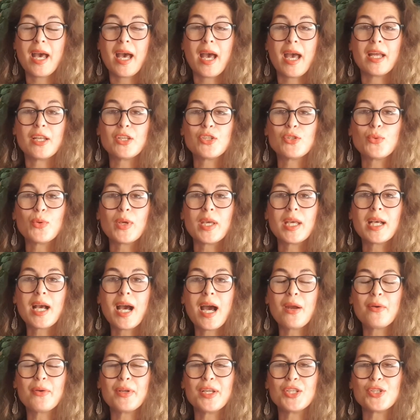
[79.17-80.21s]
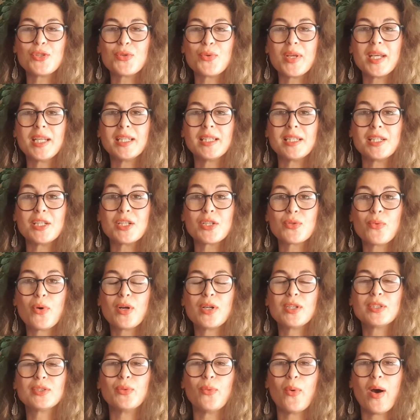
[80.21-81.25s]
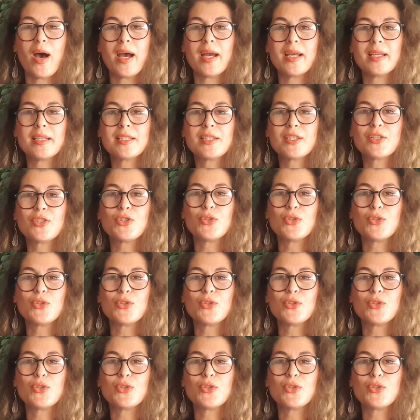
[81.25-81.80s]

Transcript: and to encourage readers worldwide